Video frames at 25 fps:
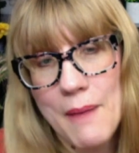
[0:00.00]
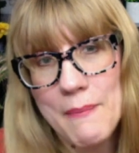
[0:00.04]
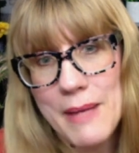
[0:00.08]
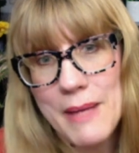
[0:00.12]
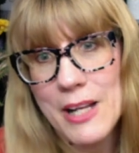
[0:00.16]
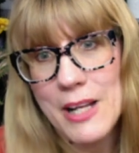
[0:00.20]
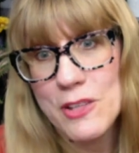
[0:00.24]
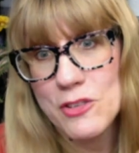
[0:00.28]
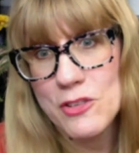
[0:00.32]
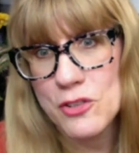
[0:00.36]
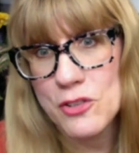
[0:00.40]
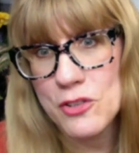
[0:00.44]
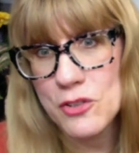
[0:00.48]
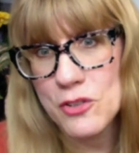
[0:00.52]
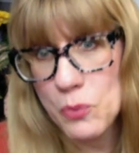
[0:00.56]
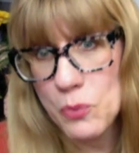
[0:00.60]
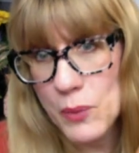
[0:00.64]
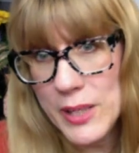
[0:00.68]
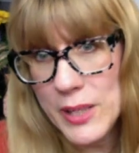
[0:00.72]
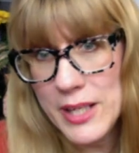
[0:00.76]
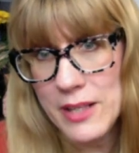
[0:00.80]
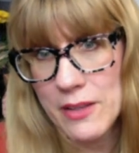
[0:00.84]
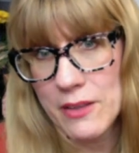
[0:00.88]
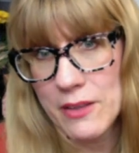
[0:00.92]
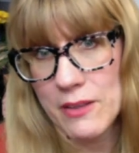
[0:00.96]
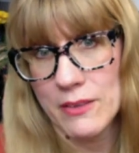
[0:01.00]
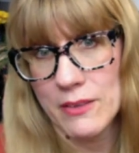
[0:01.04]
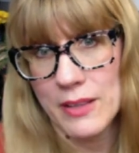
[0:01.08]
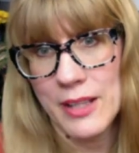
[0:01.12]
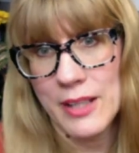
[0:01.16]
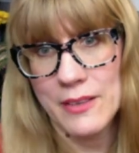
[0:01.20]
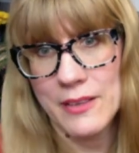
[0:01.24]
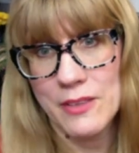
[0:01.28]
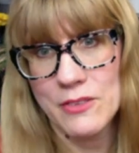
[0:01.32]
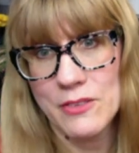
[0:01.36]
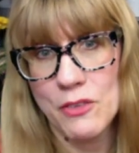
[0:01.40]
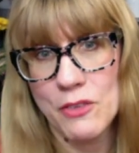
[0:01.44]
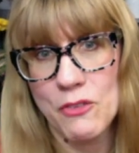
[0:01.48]
and it's sweeter. Like
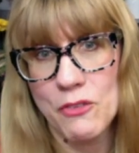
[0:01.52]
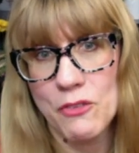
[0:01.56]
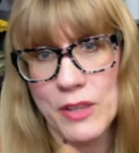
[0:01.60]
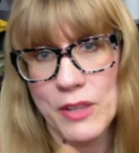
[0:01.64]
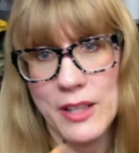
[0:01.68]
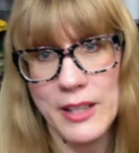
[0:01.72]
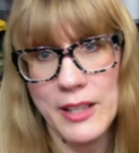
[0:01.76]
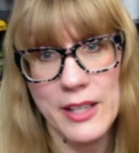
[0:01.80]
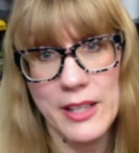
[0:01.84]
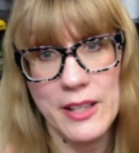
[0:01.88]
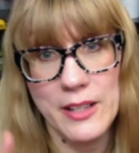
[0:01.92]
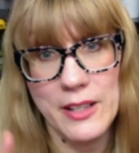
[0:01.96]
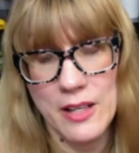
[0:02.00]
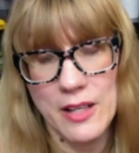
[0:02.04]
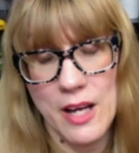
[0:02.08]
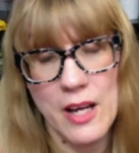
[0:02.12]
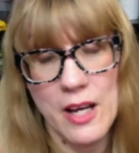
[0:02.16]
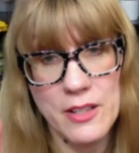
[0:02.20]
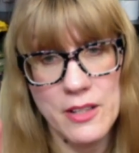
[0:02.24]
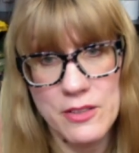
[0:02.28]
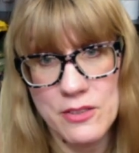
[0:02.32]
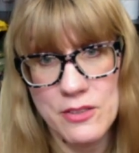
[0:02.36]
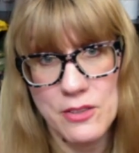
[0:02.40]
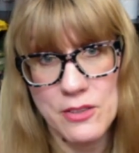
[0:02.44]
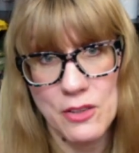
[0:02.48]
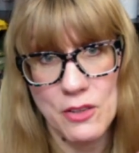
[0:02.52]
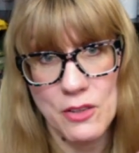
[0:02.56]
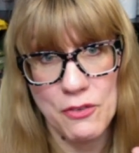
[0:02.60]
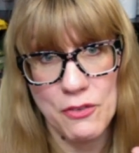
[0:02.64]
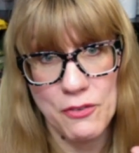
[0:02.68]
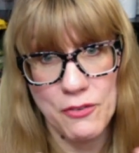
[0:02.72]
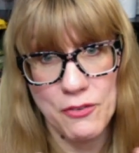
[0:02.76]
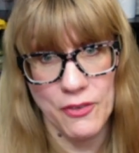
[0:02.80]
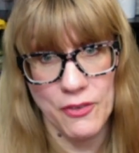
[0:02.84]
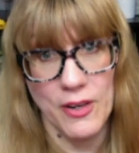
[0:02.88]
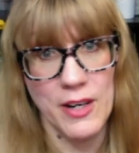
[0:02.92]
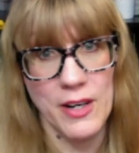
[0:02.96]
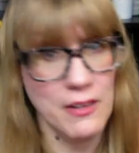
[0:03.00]
there's a really nice
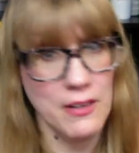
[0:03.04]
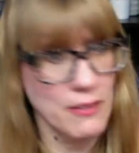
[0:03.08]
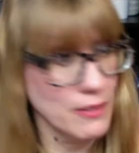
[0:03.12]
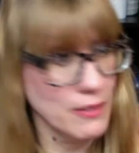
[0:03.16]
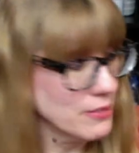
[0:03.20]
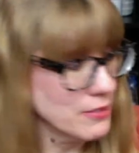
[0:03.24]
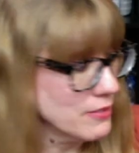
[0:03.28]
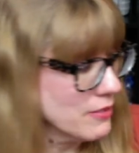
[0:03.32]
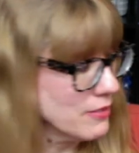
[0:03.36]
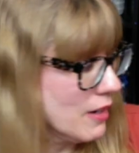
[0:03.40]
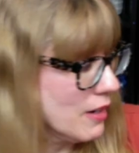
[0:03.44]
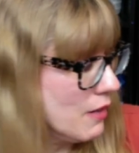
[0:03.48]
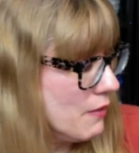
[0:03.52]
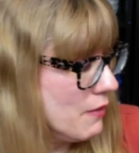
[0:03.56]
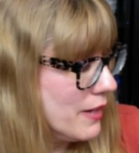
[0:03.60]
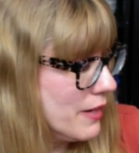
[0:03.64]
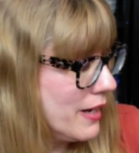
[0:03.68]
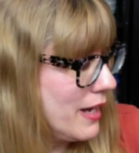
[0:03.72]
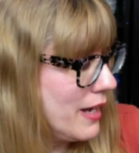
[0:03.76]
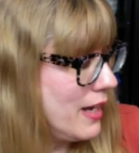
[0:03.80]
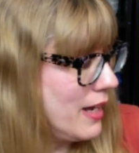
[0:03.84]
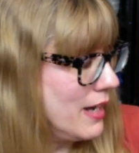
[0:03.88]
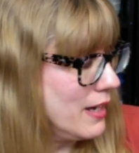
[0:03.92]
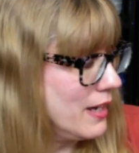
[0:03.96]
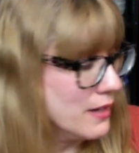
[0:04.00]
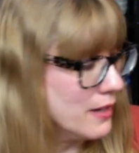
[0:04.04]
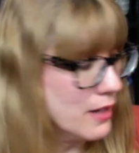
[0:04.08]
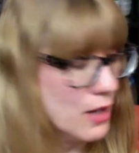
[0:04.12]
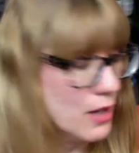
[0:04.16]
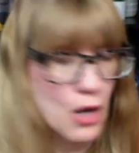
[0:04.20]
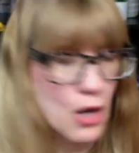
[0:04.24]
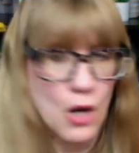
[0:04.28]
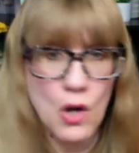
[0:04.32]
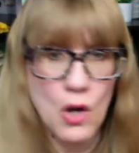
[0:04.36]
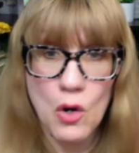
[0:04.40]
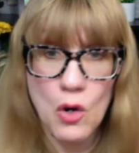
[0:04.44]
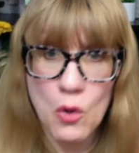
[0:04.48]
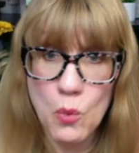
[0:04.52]
fragrance going on
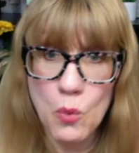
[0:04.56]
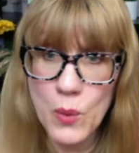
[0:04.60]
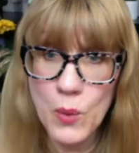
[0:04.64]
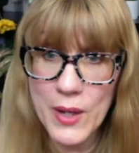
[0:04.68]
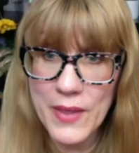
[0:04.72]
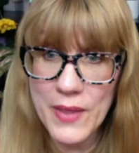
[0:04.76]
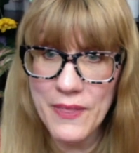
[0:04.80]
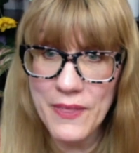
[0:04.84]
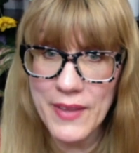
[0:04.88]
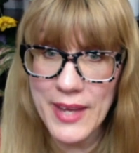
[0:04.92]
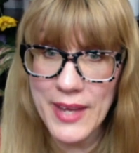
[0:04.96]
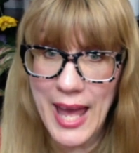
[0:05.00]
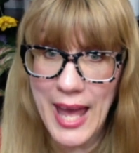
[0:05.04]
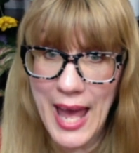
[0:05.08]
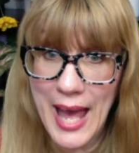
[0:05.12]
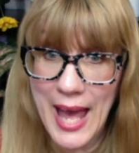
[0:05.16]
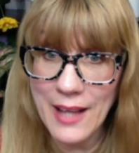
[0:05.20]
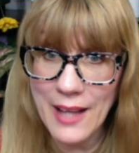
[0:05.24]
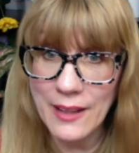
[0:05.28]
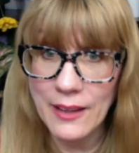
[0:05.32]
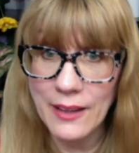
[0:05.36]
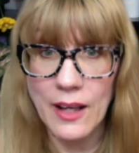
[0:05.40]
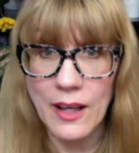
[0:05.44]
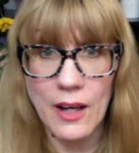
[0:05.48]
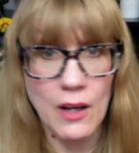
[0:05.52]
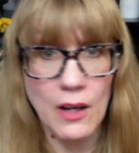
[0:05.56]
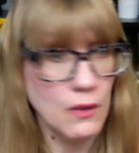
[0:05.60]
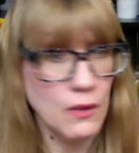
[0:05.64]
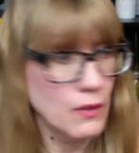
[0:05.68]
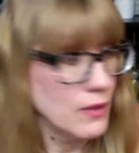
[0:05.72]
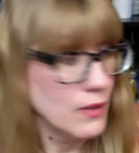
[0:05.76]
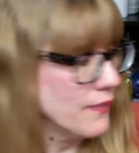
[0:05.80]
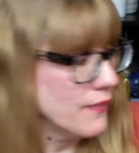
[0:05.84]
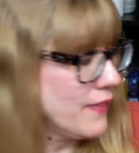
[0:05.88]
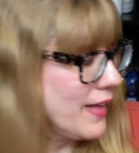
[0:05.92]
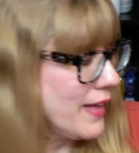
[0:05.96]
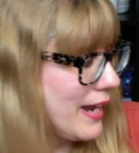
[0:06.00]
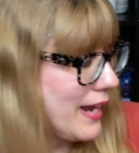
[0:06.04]
with the aloe
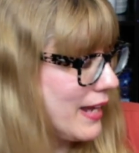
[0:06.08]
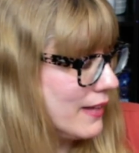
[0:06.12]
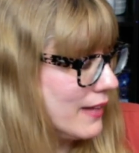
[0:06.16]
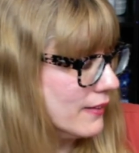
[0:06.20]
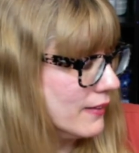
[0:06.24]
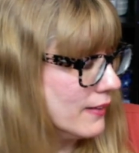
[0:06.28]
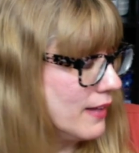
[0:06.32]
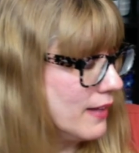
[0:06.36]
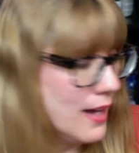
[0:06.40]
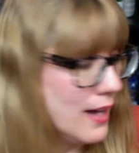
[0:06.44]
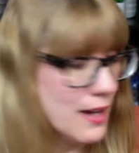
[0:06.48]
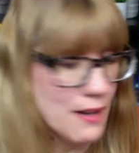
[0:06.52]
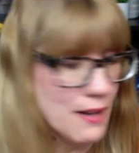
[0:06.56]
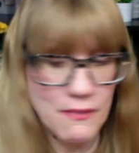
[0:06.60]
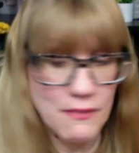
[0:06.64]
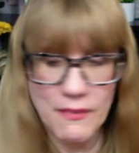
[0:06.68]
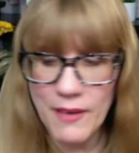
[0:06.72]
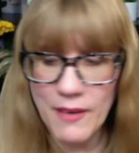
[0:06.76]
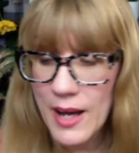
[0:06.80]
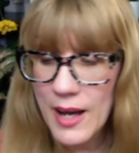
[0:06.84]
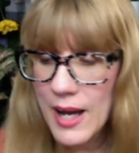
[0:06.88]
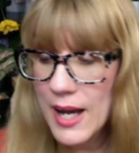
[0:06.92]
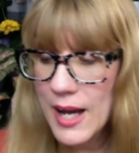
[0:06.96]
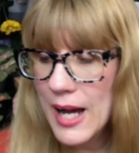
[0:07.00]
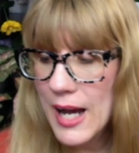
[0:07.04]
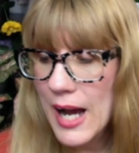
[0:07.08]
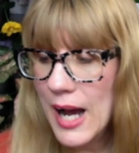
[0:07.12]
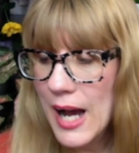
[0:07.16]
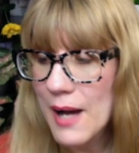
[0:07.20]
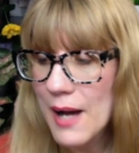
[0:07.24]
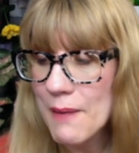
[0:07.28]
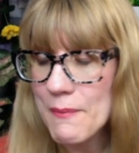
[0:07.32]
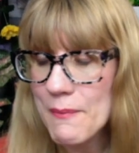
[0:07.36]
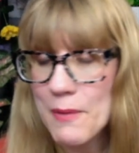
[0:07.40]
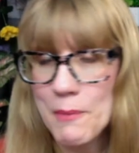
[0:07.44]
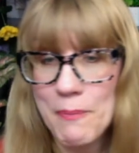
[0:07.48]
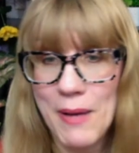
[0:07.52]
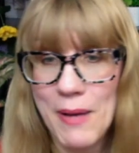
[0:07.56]
that I love.
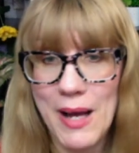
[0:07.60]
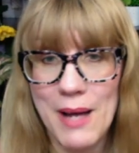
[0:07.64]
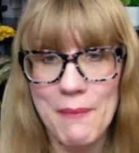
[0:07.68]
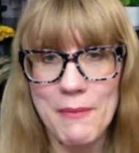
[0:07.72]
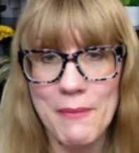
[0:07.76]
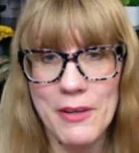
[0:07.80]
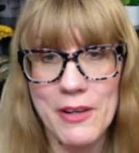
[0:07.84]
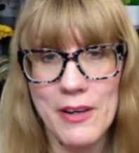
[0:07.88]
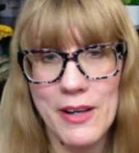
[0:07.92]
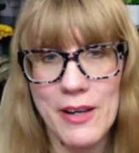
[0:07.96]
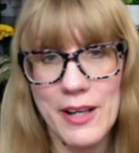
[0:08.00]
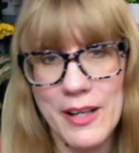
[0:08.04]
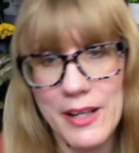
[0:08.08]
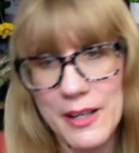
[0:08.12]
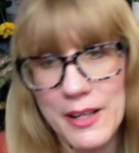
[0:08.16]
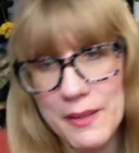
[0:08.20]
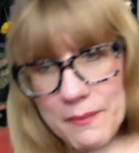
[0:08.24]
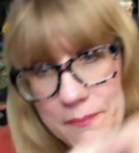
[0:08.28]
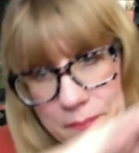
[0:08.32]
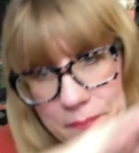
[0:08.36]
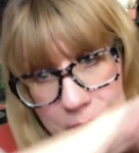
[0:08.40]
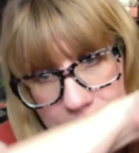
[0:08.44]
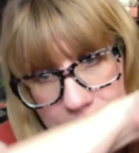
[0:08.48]
Um, pomegranate